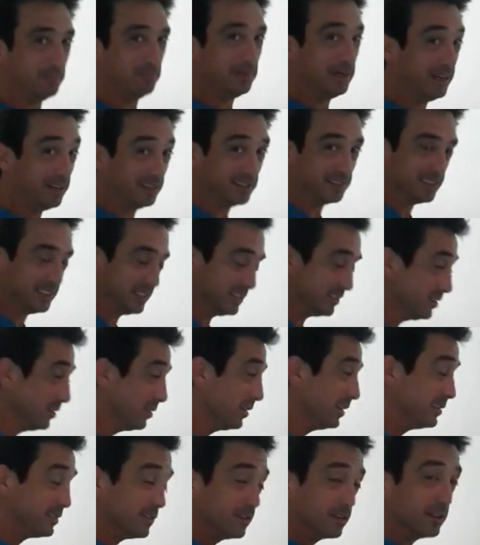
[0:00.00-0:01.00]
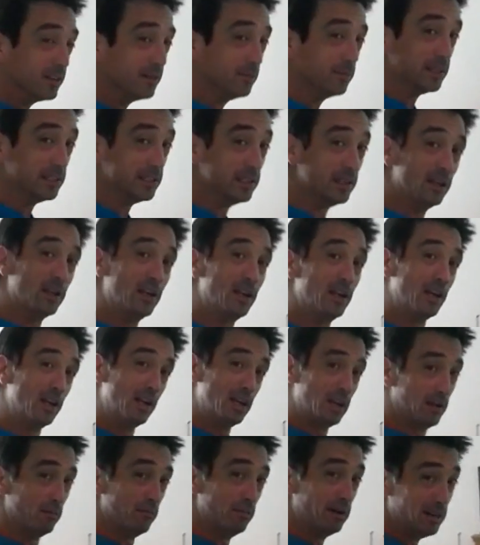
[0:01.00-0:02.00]
embarrassing. So these are going to be
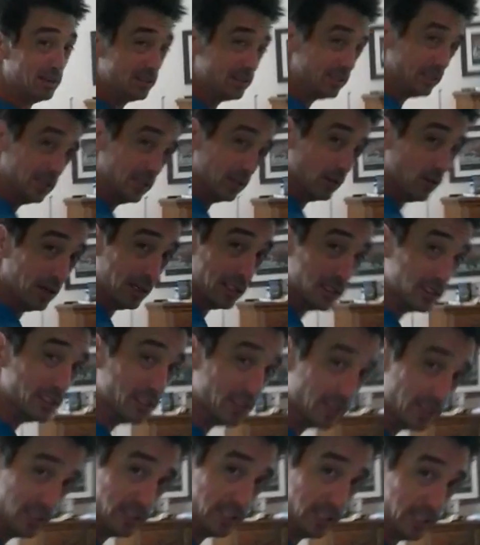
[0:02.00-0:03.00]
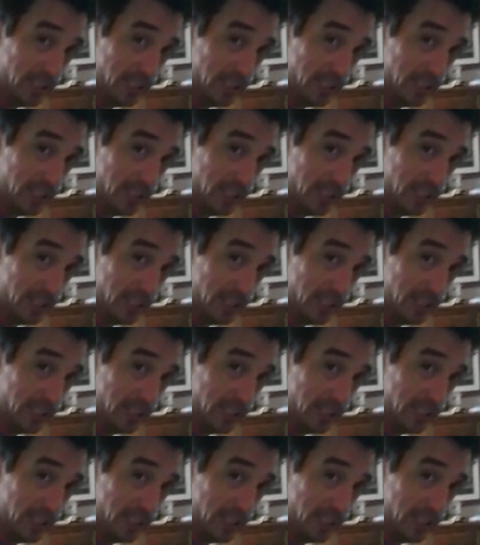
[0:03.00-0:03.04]
embarrassing questions